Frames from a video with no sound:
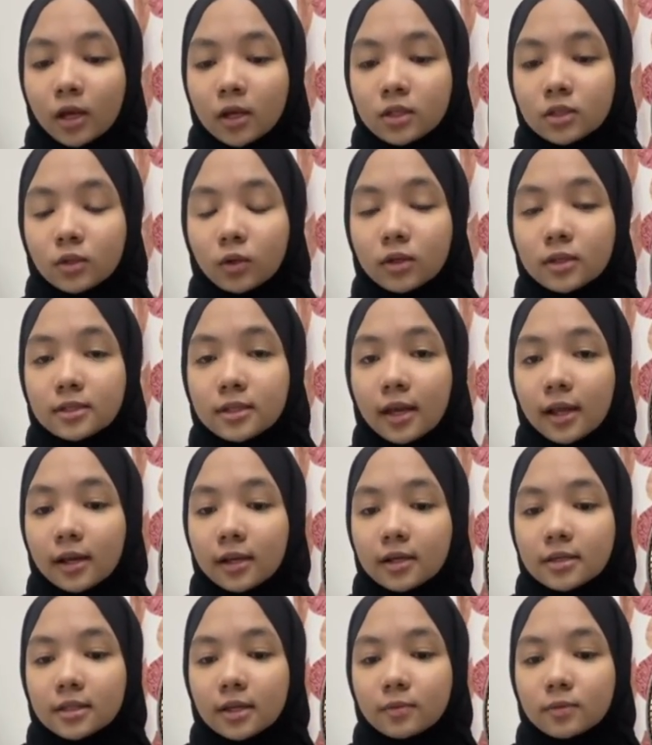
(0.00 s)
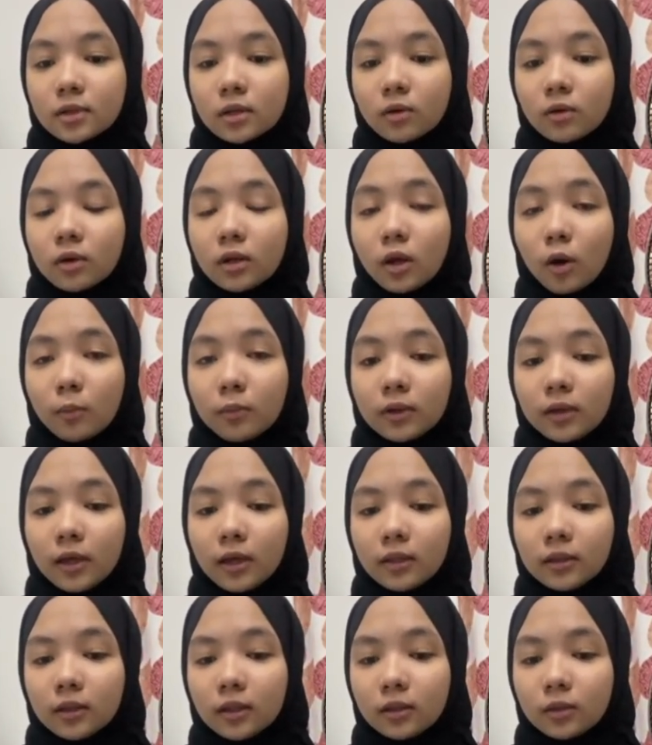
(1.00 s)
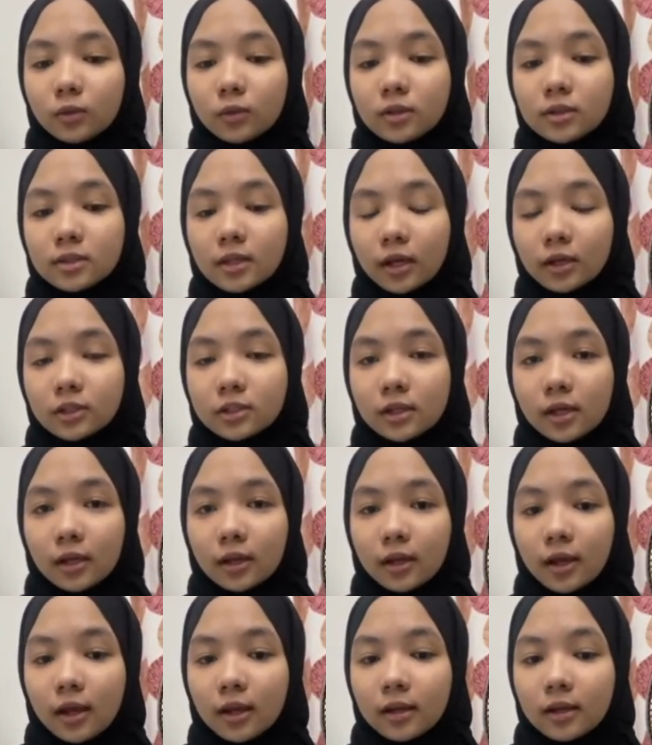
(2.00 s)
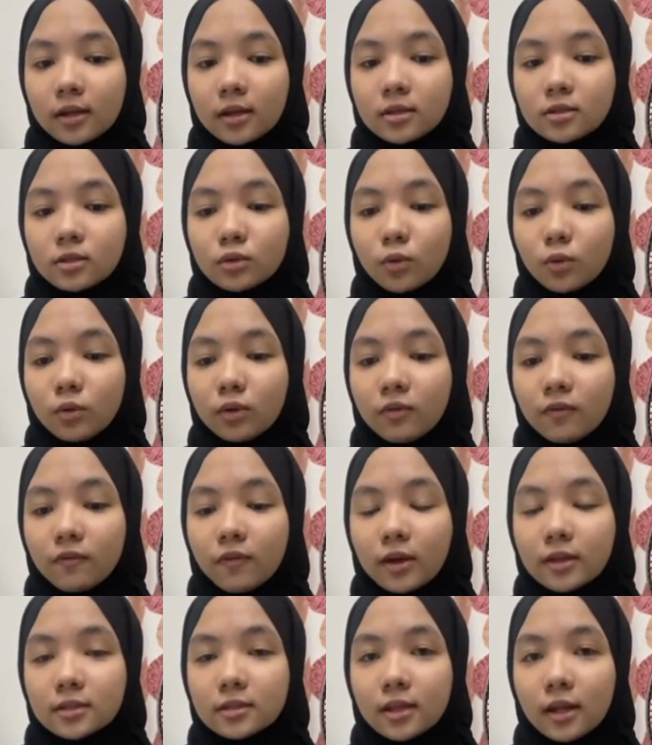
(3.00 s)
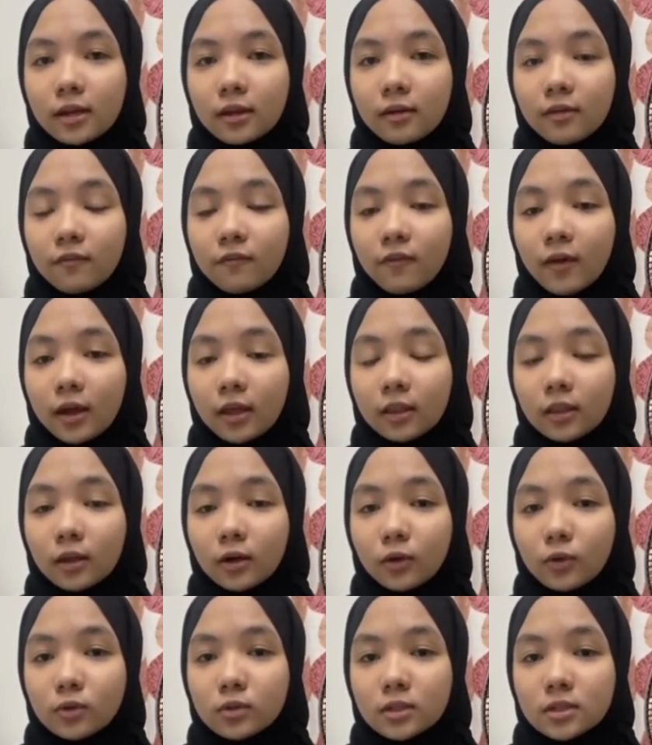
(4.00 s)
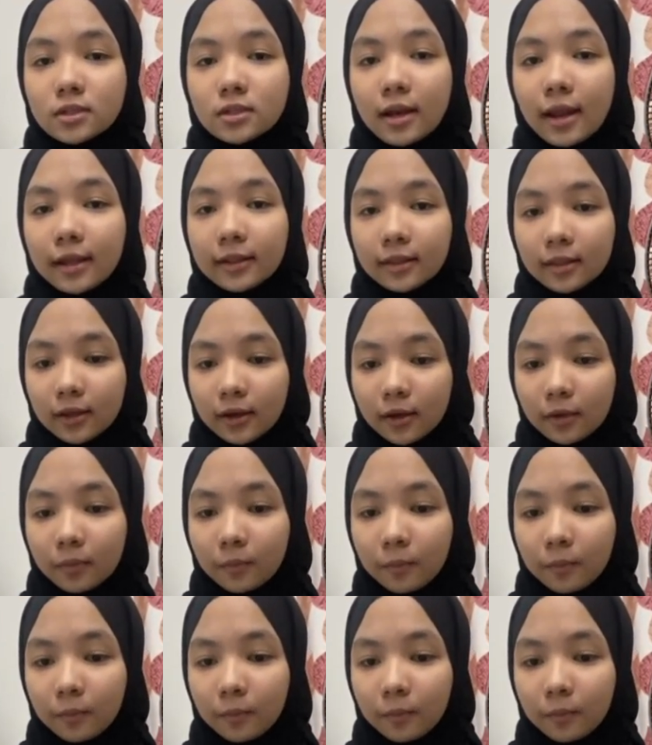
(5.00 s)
So the seller is absolutely obligated to this action, and it is no defense that the defect in the goods is latent.